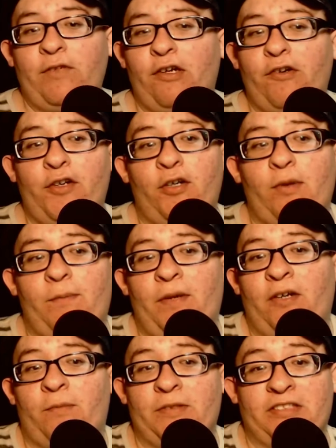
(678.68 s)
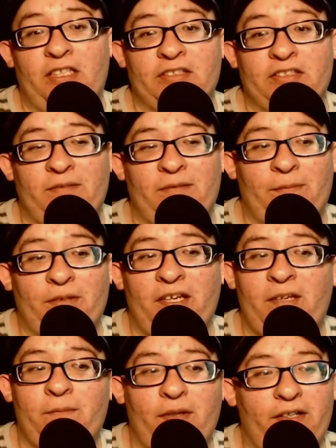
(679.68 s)
we don't know what Pedro Pascal is gonna be
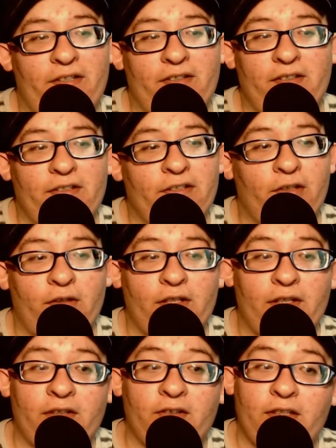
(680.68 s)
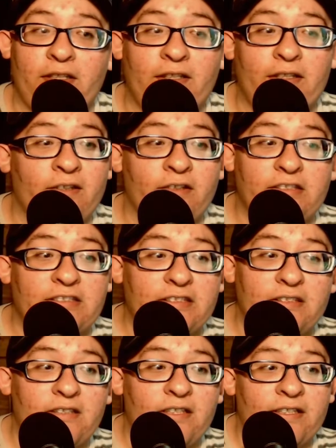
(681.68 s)
playing, but you know, it it, it looks
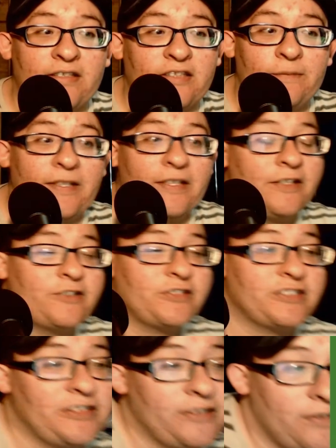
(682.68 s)
like it's gonna be interesting.